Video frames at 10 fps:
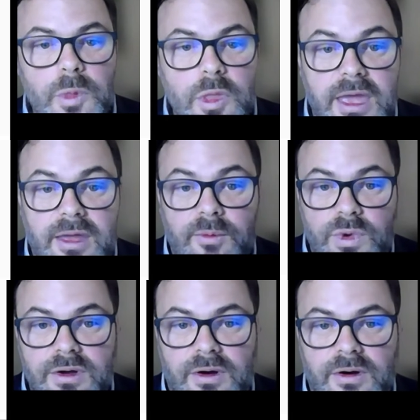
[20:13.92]
And
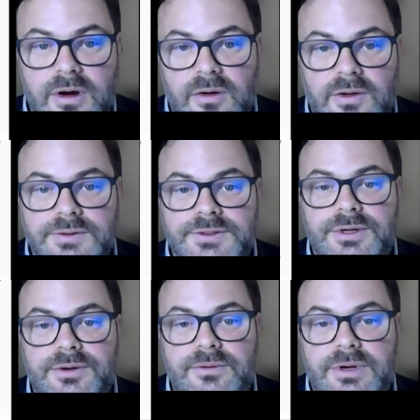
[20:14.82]
we are
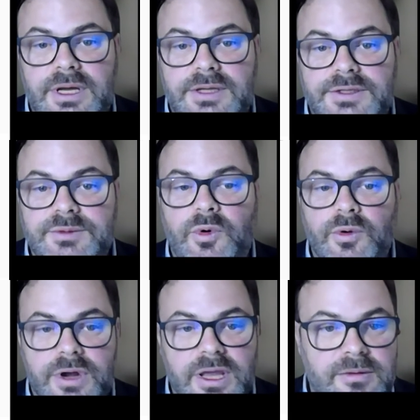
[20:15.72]
also
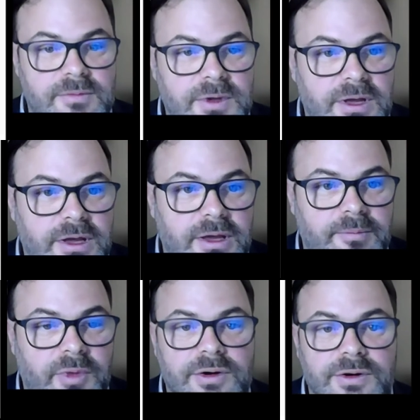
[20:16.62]
supporting
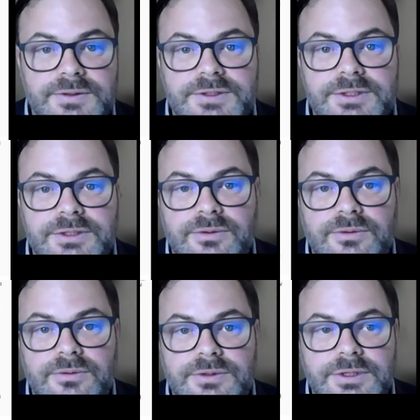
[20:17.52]
partners
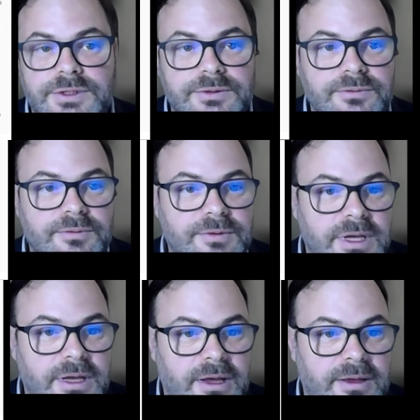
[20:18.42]
to do
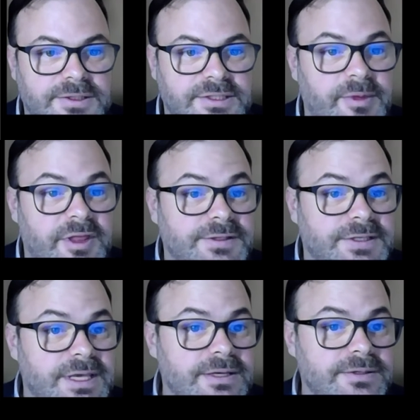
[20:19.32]
some of these
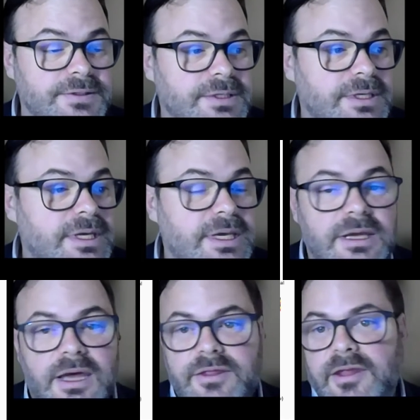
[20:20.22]
things.
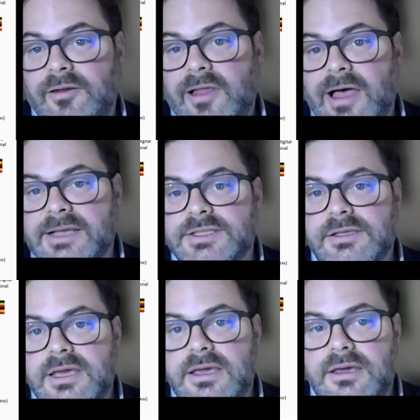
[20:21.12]
And then
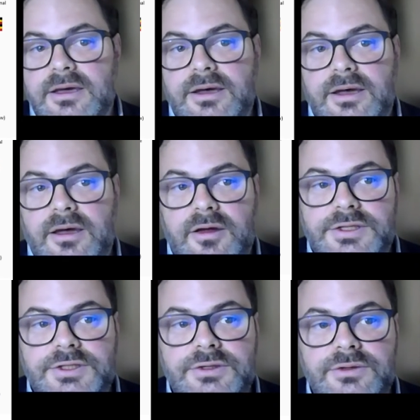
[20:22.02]
lastly,
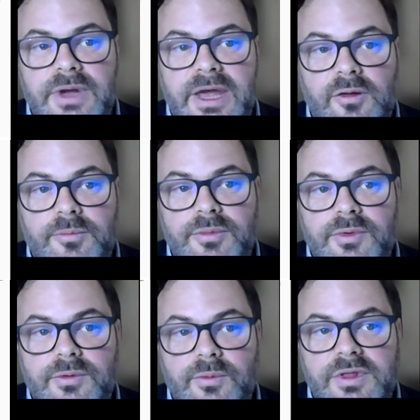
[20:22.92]
to help
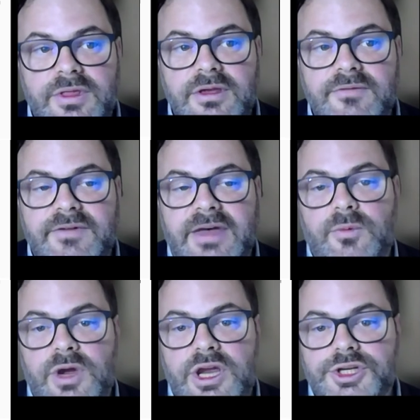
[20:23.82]
with the
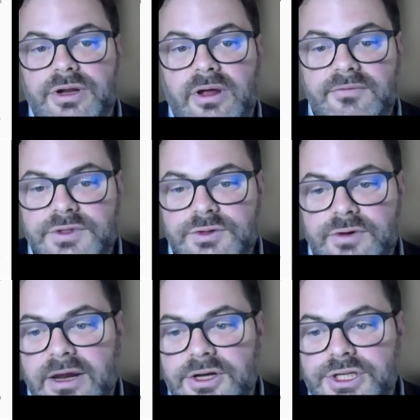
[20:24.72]
evaluation of
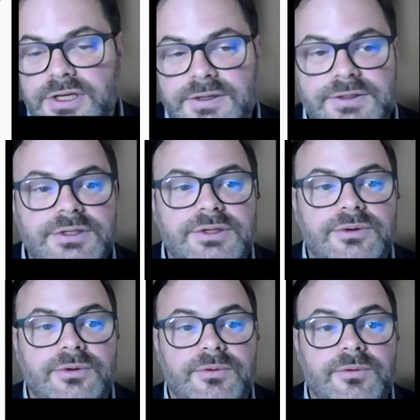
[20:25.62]
strategies
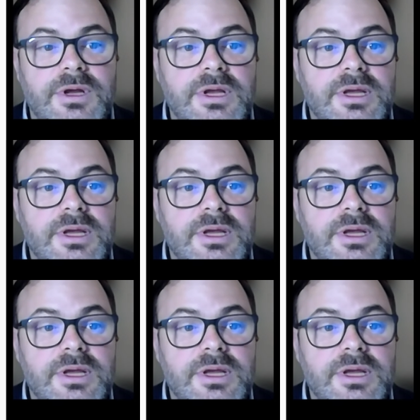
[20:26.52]
to